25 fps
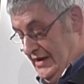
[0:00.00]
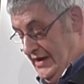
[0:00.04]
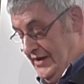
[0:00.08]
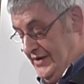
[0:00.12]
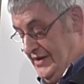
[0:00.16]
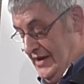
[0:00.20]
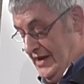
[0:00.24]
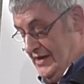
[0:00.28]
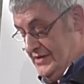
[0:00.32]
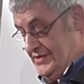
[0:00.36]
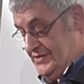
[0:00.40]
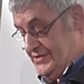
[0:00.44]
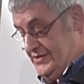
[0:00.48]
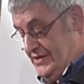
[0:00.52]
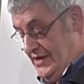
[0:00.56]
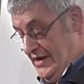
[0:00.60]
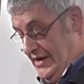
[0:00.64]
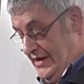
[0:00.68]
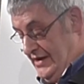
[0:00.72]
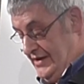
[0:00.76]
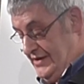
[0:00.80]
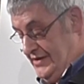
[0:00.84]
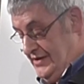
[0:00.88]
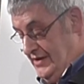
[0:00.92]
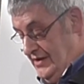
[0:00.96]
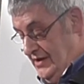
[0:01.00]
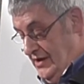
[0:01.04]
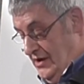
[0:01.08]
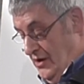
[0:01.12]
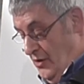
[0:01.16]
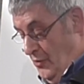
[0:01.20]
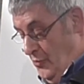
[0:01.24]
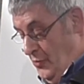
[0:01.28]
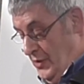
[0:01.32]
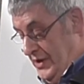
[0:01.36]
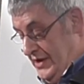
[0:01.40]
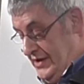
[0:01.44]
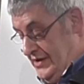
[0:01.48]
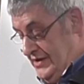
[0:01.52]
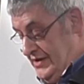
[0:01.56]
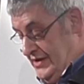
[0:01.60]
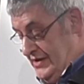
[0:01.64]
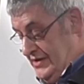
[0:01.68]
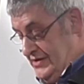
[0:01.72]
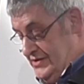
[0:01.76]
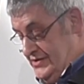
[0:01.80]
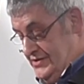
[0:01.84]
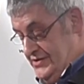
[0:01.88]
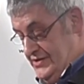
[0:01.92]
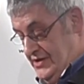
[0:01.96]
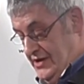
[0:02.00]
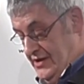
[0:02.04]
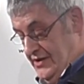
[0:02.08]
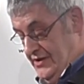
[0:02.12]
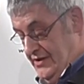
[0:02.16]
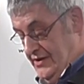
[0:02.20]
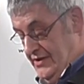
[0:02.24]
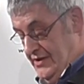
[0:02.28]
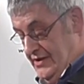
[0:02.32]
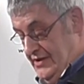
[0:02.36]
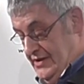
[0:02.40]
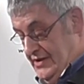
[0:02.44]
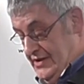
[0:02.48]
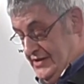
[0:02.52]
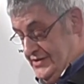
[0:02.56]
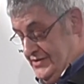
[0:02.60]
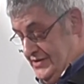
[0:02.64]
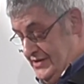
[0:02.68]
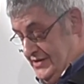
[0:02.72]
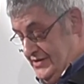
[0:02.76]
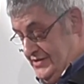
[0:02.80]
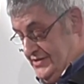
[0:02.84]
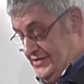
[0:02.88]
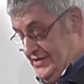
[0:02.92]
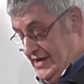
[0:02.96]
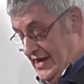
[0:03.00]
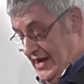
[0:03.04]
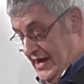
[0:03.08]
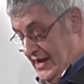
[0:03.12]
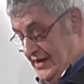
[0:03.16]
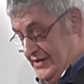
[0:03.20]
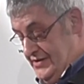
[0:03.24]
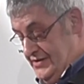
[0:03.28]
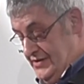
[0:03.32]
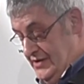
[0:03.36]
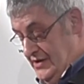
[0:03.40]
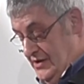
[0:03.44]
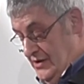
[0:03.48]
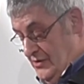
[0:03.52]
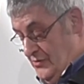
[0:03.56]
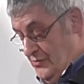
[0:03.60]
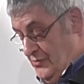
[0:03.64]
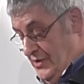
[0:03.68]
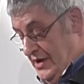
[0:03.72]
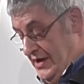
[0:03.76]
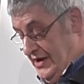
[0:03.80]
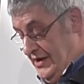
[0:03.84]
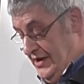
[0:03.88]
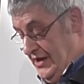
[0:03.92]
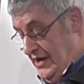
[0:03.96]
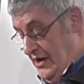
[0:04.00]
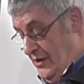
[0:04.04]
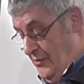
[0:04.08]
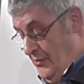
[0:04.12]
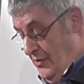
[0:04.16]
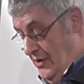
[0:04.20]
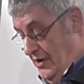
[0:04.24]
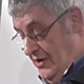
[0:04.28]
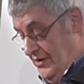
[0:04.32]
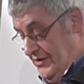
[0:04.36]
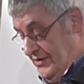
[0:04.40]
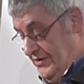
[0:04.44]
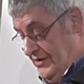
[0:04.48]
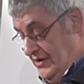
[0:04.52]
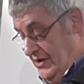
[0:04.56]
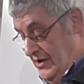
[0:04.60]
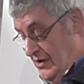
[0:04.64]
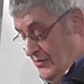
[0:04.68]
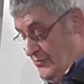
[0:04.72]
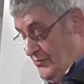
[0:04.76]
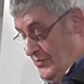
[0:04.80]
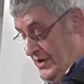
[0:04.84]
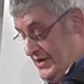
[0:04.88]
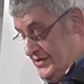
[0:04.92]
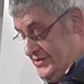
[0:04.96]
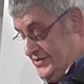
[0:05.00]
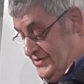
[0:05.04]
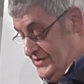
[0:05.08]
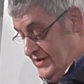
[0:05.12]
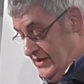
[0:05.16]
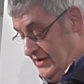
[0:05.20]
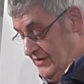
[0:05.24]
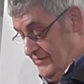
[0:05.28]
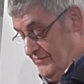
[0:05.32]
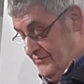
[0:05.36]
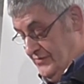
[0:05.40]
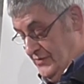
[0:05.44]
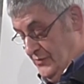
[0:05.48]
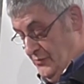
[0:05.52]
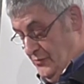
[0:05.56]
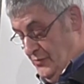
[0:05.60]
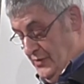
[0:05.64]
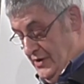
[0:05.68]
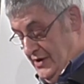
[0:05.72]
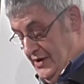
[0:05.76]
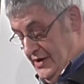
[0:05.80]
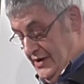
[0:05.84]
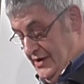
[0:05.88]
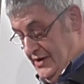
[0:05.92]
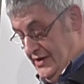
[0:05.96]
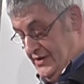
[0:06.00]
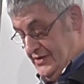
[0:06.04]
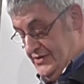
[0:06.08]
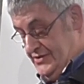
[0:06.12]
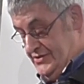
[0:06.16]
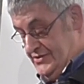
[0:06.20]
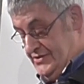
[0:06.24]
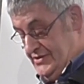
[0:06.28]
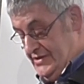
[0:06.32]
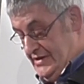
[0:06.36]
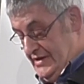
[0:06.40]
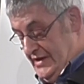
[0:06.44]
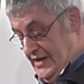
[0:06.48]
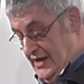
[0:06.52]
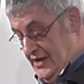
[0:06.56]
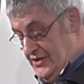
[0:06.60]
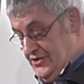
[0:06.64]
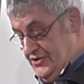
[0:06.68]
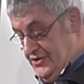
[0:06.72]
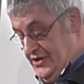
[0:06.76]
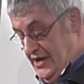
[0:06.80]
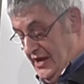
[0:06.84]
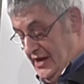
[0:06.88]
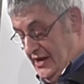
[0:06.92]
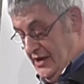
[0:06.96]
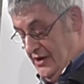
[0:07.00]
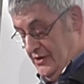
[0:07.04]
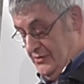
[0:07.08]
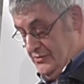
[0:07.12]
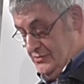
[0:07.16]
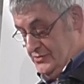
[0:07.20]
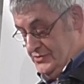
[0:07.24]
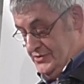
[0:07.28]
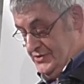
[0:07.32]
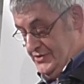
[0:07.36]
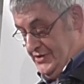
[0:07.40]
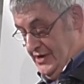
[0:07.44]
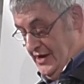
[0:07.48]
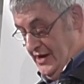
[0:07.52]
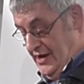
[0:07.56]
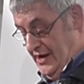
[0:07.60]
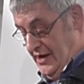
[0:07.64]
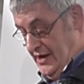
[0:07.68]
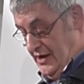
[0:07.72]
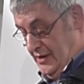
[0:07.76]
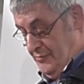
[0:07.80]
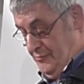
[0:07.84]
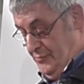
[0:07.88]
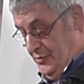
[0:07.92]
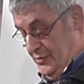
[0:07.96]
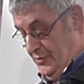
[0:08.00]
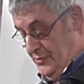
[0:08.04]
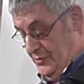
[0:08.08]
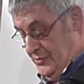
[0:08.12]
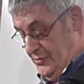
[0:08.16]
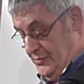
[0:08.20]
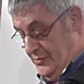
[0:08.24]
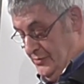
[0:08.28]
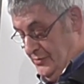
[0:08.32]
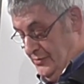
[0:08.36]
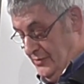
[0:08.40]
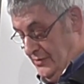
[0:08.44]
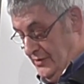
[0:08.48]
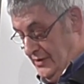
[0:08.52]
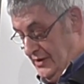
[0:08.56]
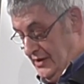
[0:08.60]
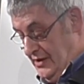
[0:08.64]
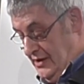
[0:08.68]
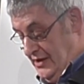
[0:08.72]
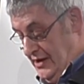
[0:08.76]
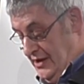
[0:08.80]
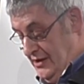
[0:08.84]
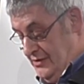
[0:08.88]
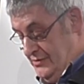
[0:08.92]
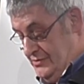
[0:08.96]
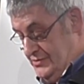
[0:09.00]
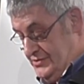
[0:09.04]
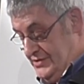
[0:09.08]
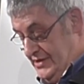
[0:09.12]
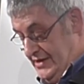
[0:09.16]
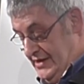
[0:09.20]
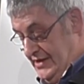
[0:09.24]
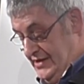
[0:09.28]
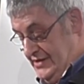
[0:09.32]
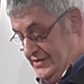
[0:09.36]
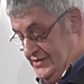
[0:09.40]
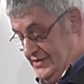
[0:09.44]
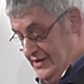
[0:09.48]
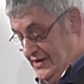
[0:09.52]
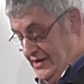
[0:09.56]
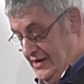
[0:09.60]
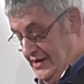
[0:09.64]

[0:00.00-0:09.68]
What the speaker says: And outside, a weakening sun as he sat, radio on, resting from words, a cello's dark pool closing his